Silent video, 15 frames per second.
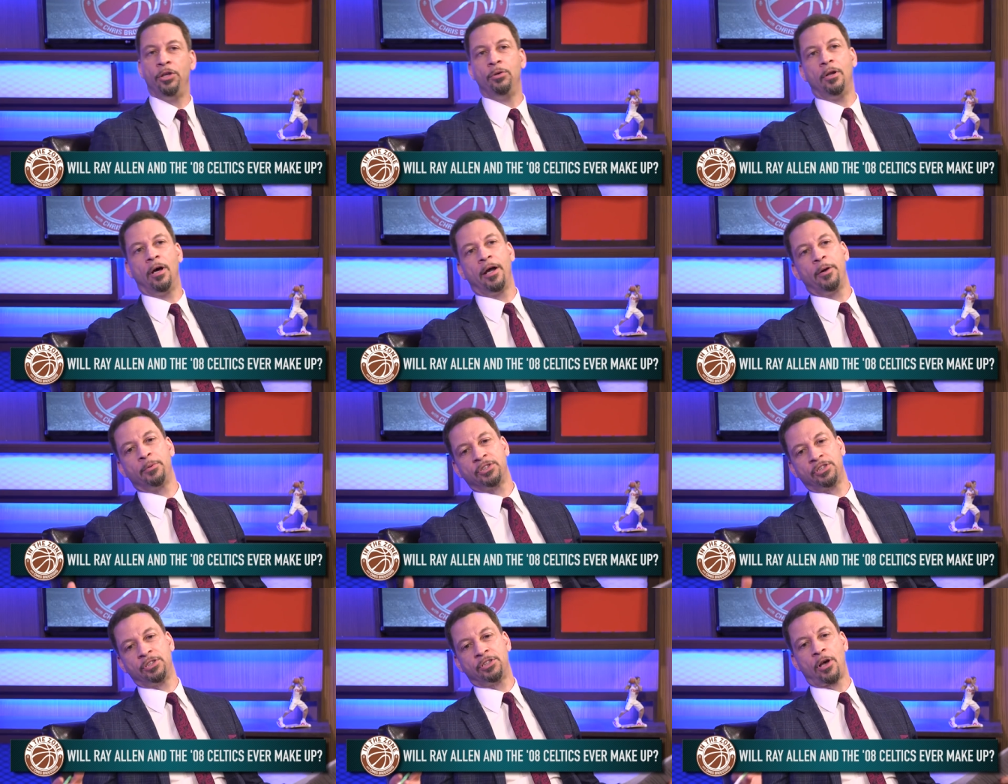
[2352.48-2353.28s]
you know, it
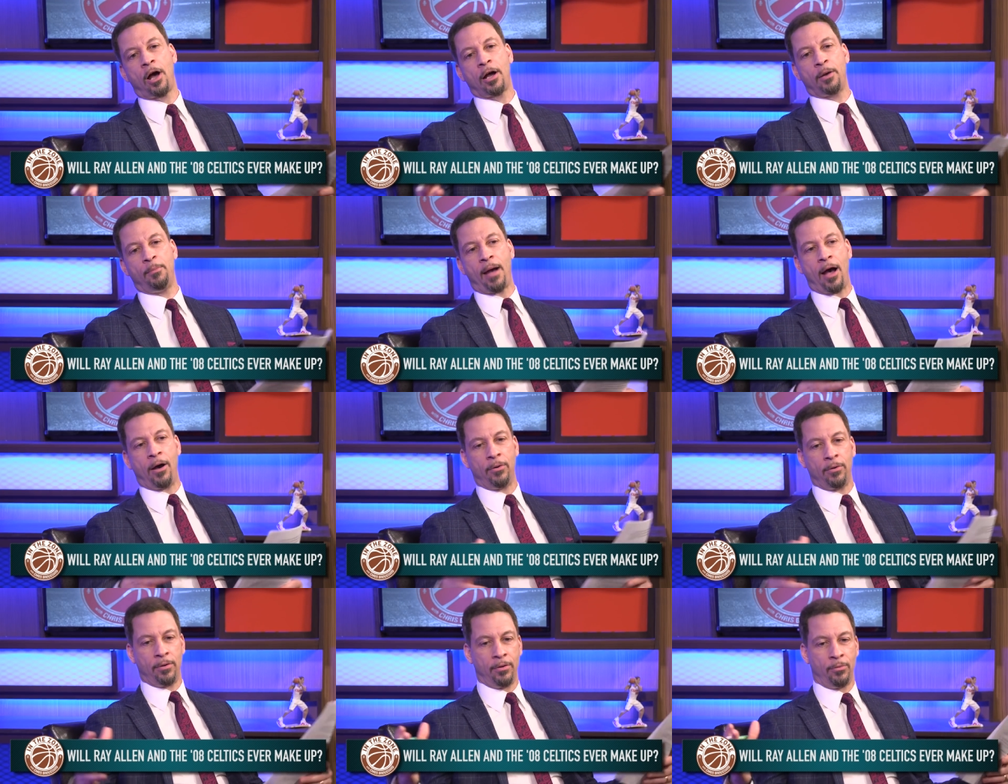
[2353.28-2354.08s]
was the talk
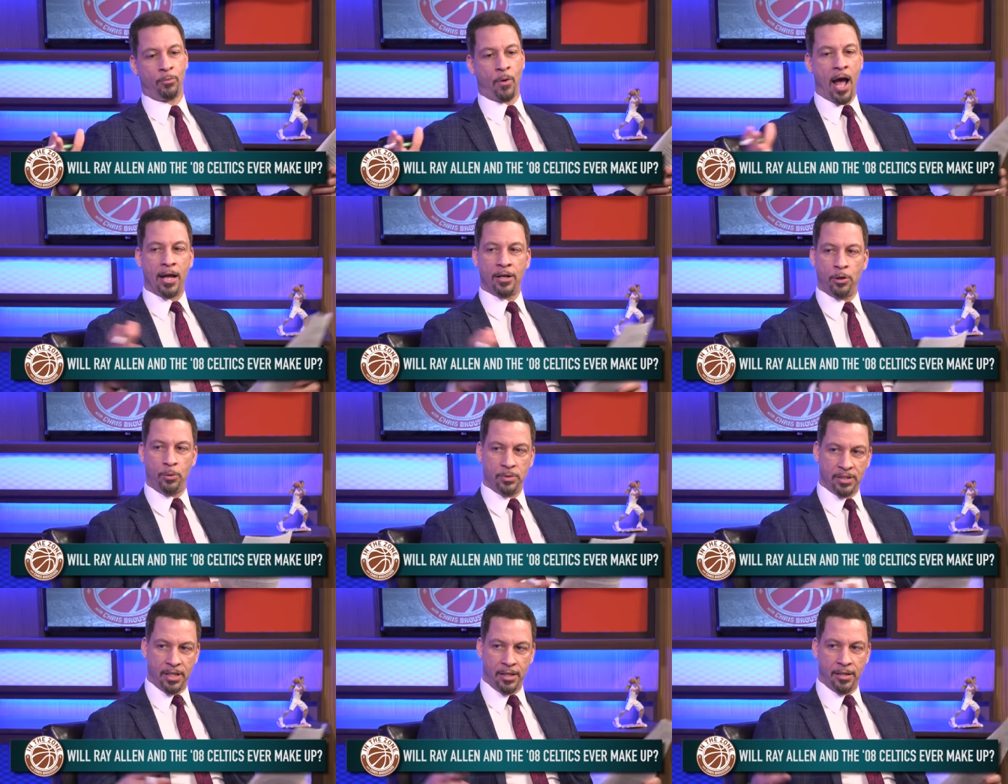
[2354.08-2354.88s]
about Rondo
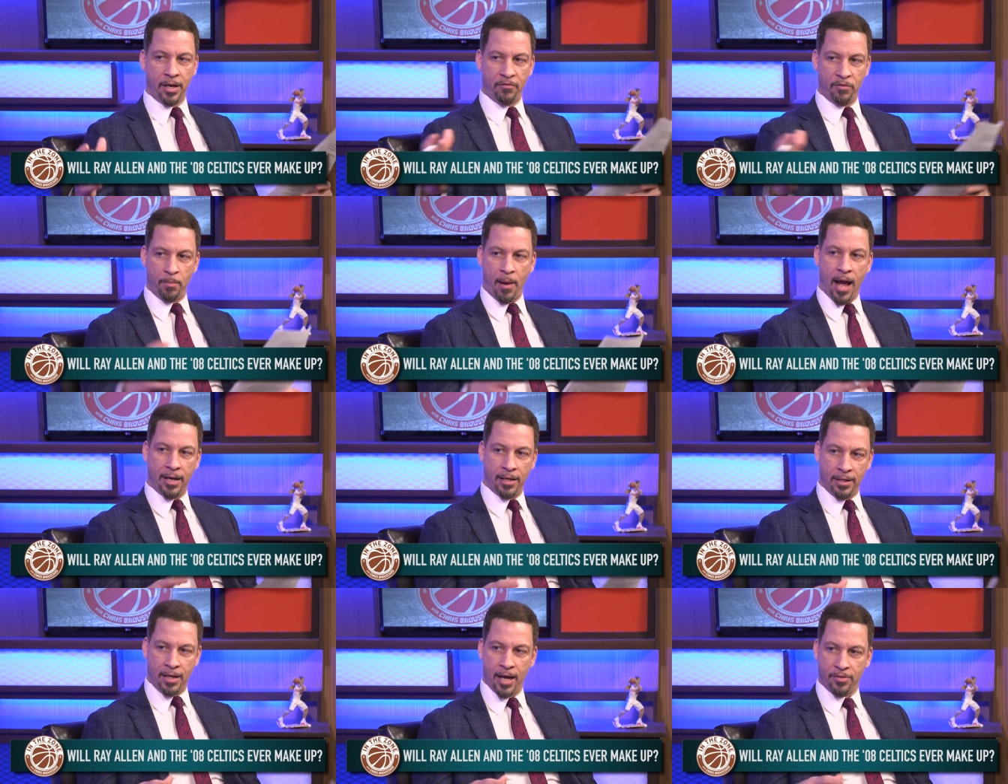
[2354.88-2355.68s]
was getting
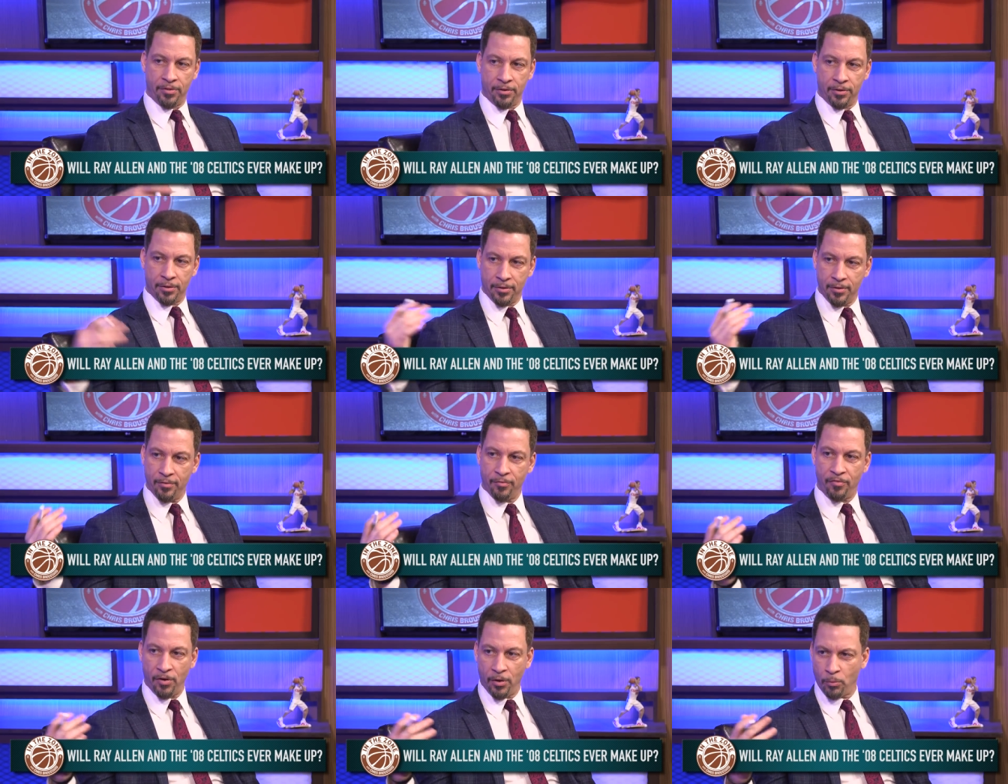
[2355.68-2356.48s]
everybody together
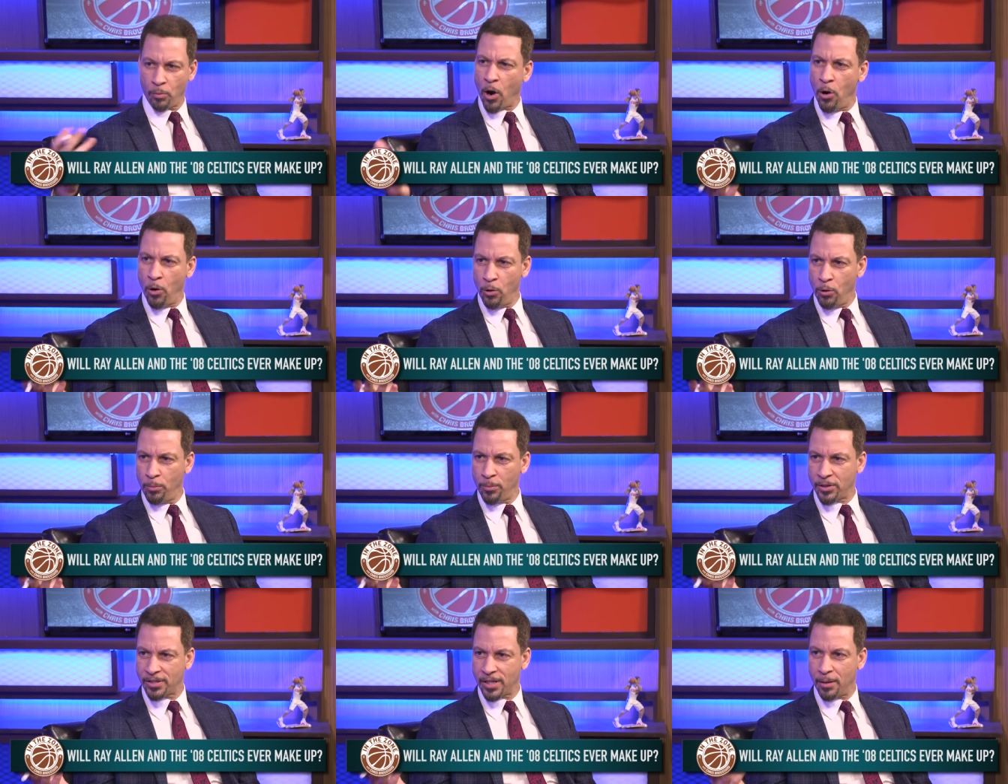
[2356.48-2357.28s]
yeah. for
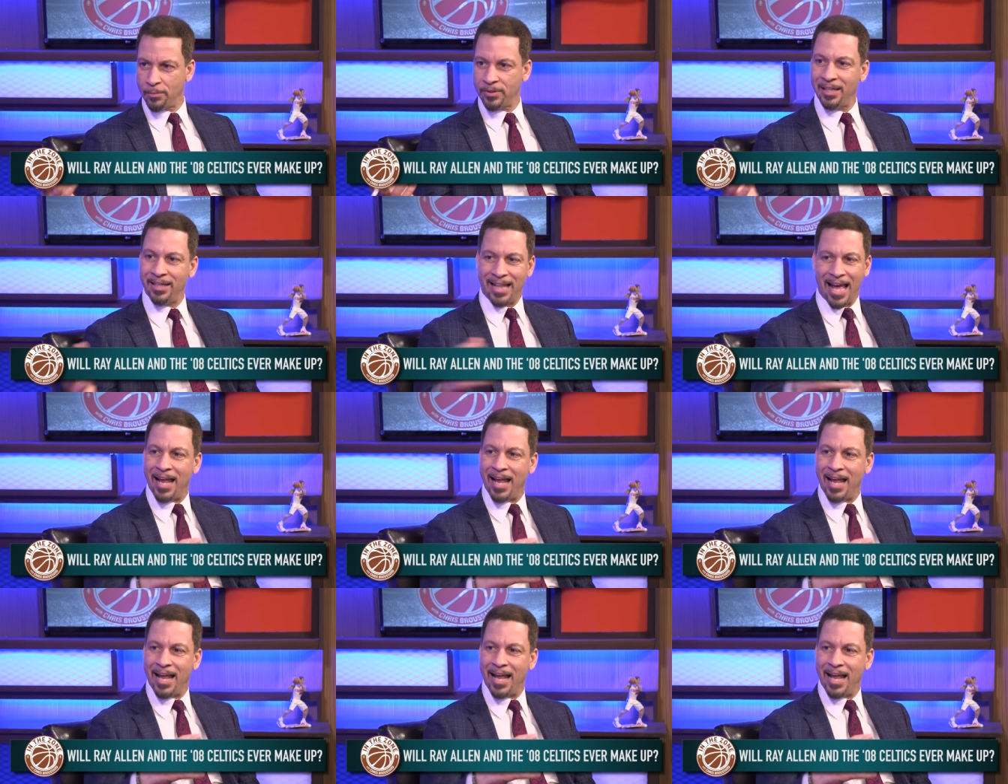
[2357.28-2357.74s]
Rome or something. Yeah. Did